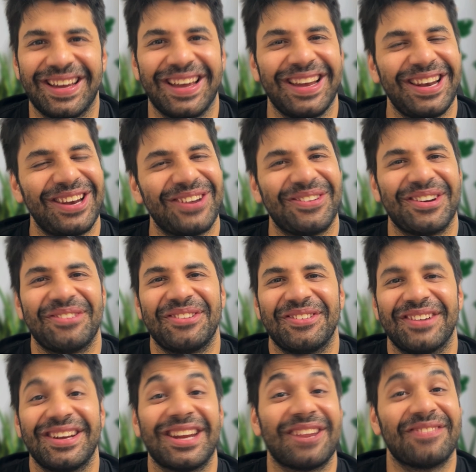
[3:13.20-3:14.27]
Hello,
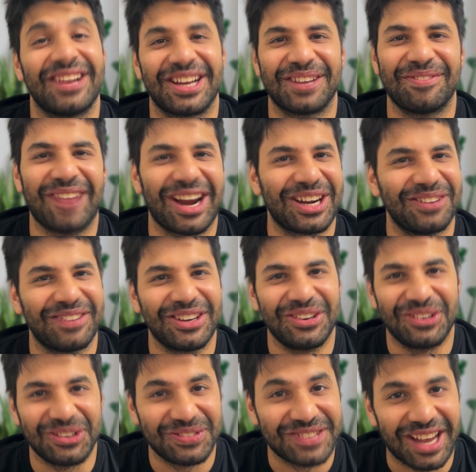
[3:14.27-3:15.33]
everyone, and welcome back to my
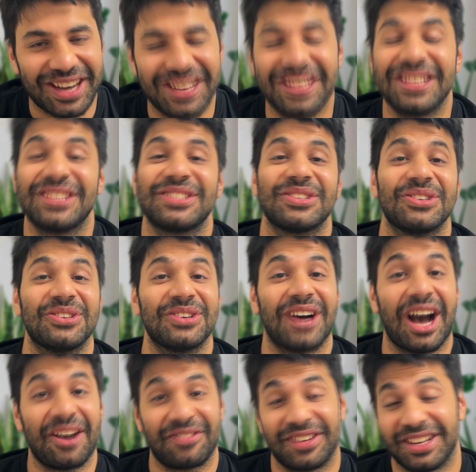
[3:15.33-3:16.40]
YouTube channel. So
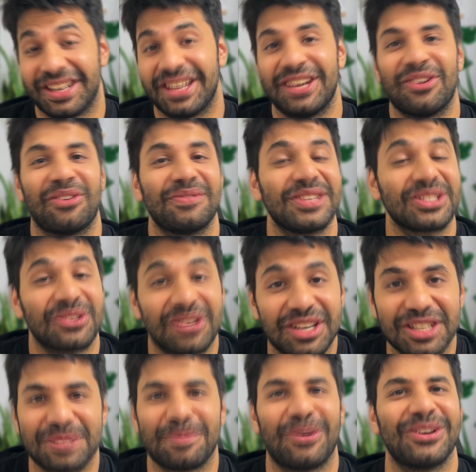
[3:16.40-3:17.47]
after an enormous good
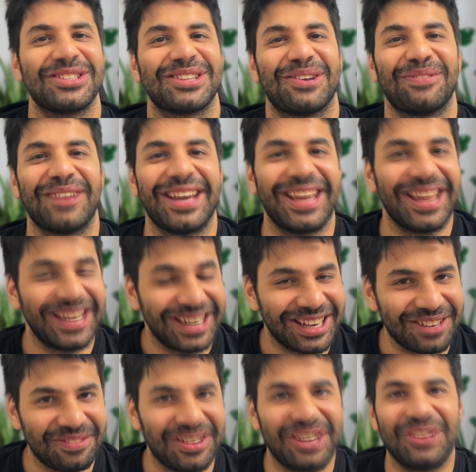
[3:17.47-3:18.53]
response on my
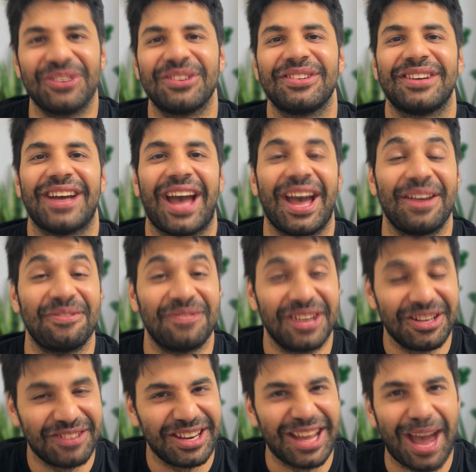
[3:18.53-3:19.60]
N10 video, I am
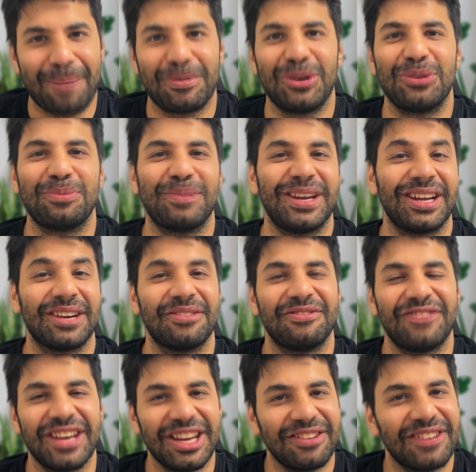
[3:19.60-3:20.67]
very, very happy to bring a
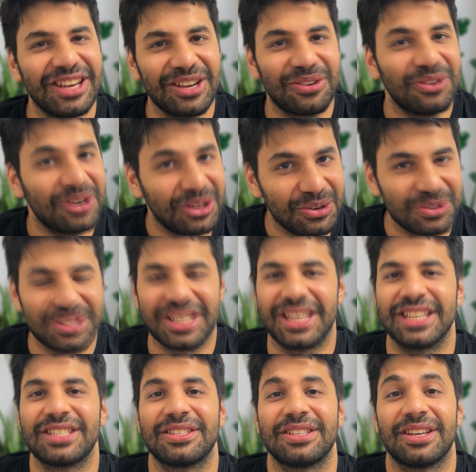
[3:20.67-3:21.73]
very, very good use
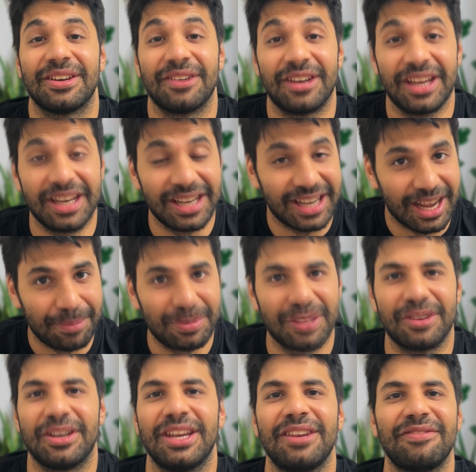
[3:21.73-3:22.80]
case in depth
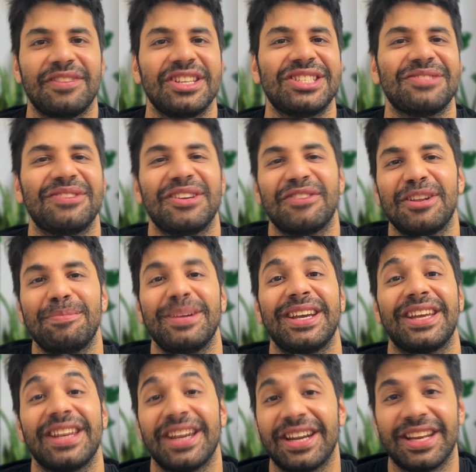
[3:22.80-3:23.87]
in which we will be
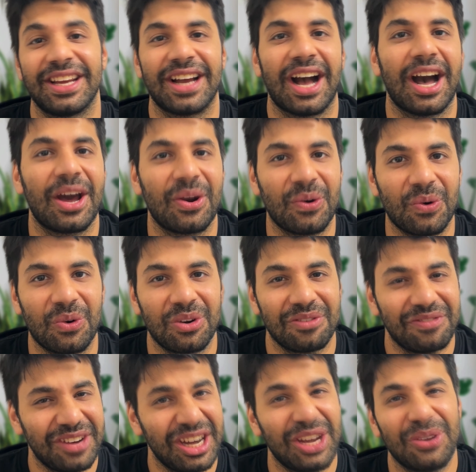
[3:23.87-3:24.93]
creating our
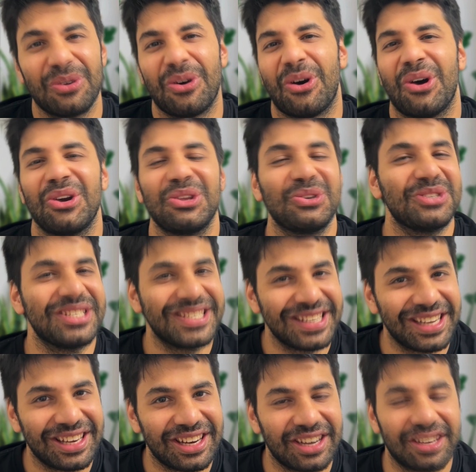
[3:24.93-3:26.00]
own video or
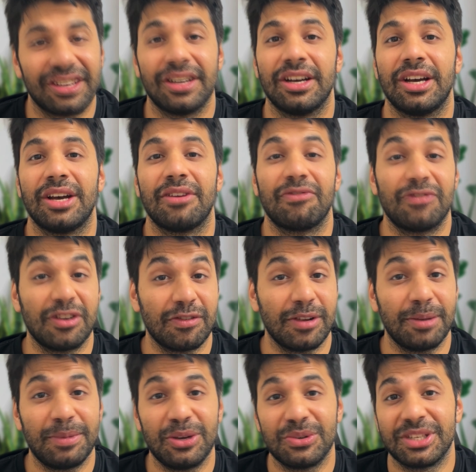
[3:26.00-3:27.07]
UGC creator. We
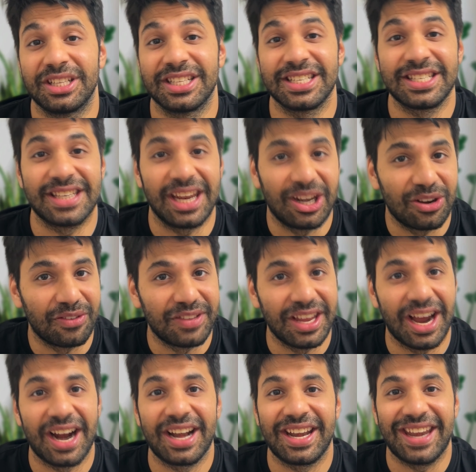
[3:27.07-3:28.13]
will be using the state of
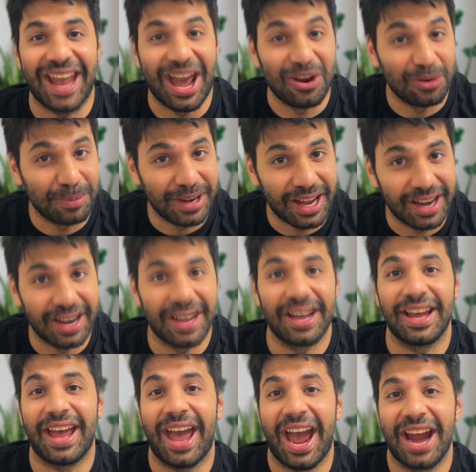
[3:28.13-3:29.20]
the art Nano
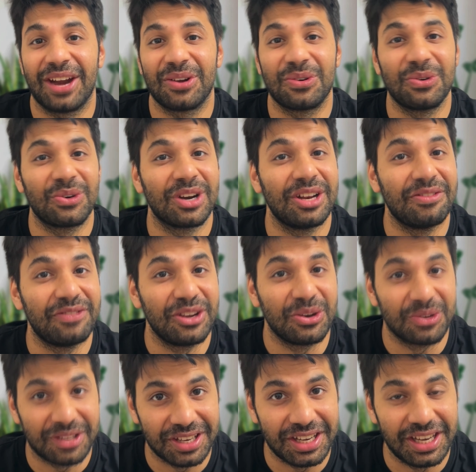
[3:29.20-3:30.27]
Banana and Google
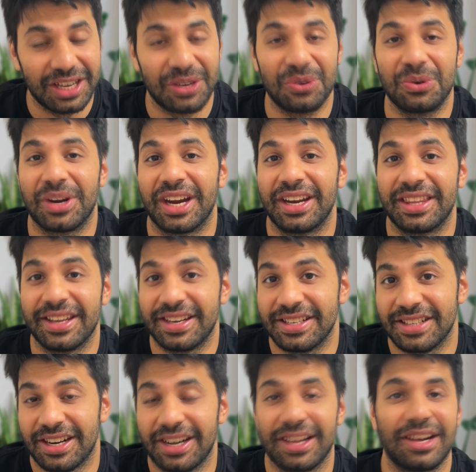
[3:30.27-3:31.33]
Veo3 to get the
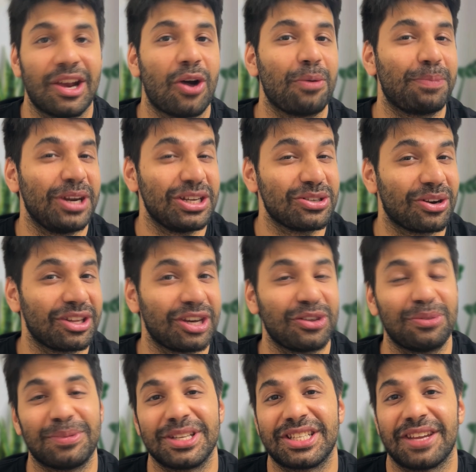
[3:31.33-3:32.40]
result. Now, pretty sure that
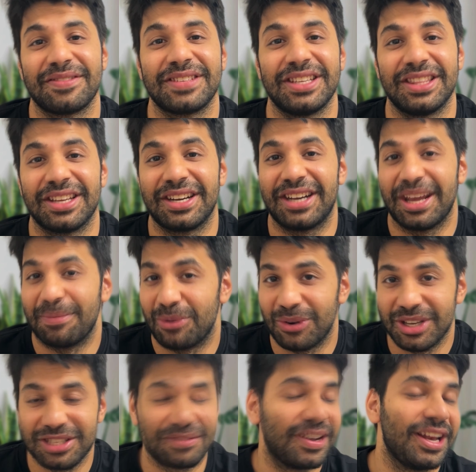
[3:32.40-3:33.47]
you must have seen the demo
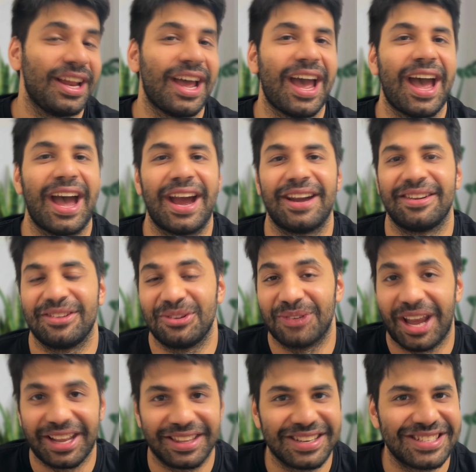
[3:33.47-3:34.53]
as well and you
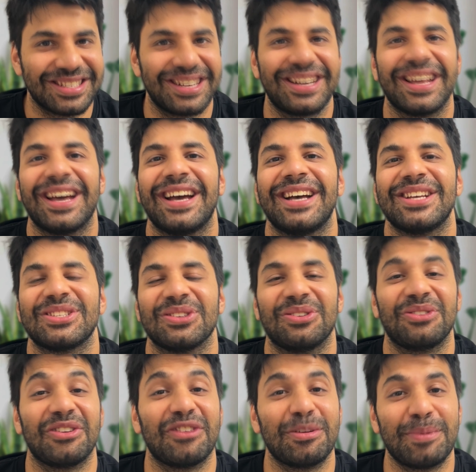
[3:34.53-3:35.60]
like the result. So
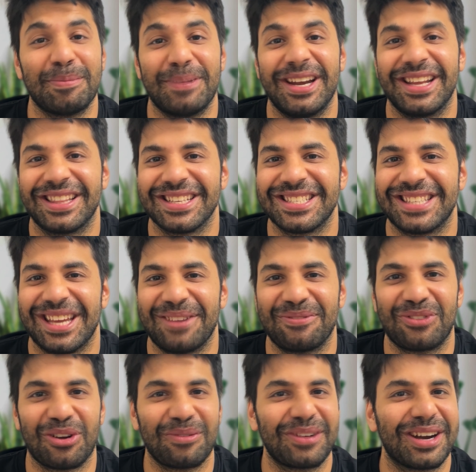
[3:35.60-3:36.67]
we will be building the same
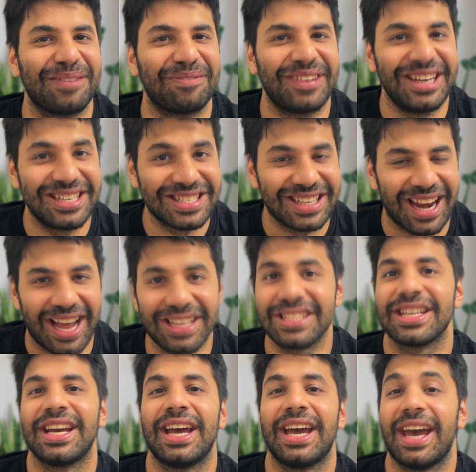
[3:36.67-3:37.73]
from complete scratch.
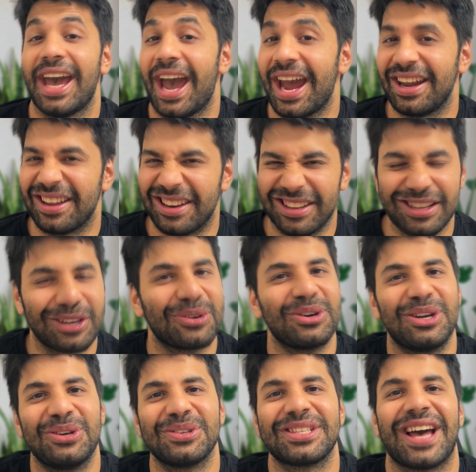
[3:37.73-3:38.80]
And another
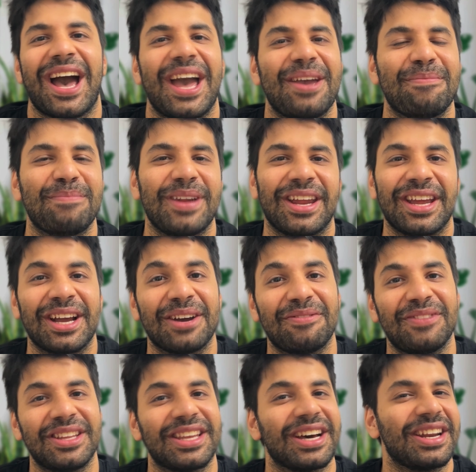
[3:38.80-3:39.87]
good news, I am bringing
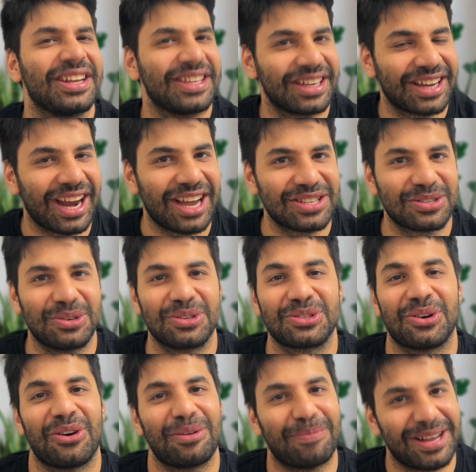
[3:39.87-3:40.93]
up with another crash
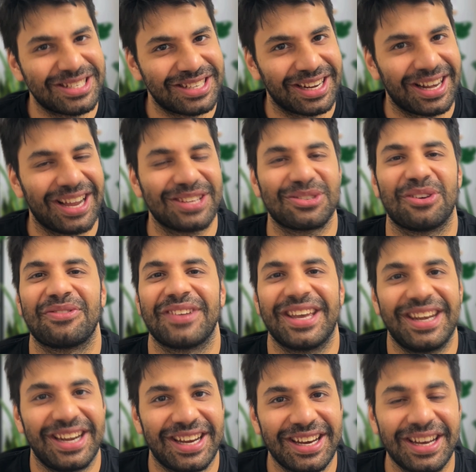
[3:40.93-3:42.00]
course or masterclass of
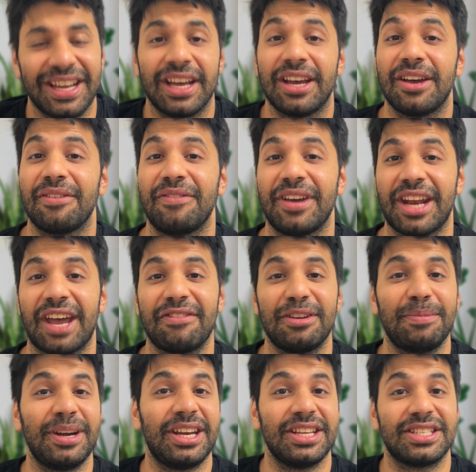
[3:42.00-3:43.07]
N10 where I
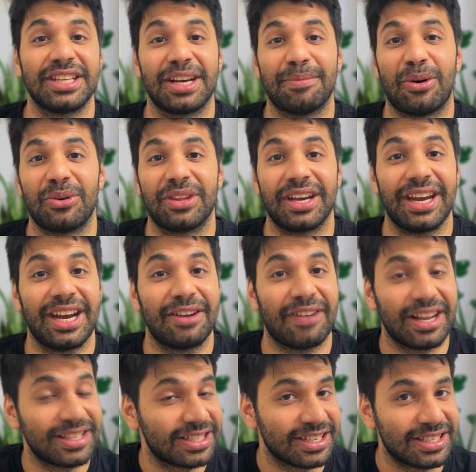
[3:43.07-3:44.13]
will be teaching about the
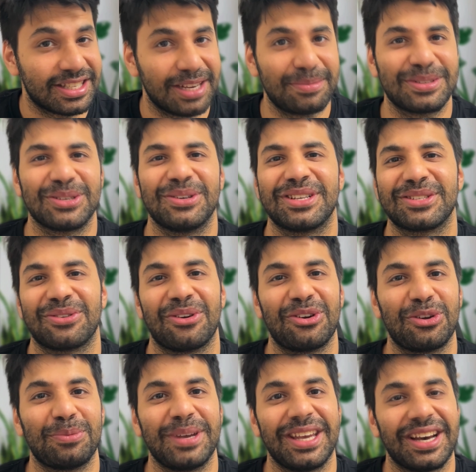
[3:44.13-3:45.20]
advanced concept. So it is going
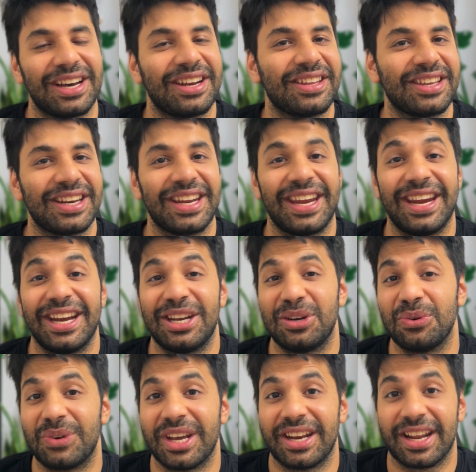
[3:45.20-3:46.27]
to be another 8
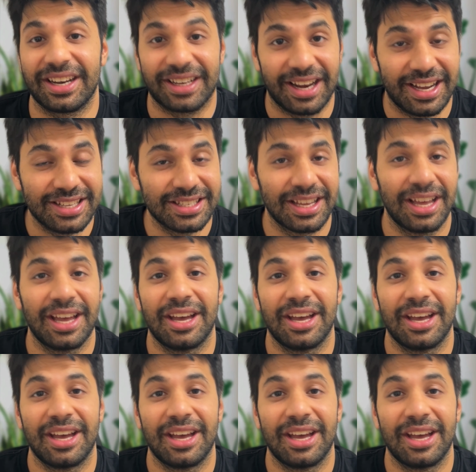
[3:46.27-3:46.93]
to 10 hour class,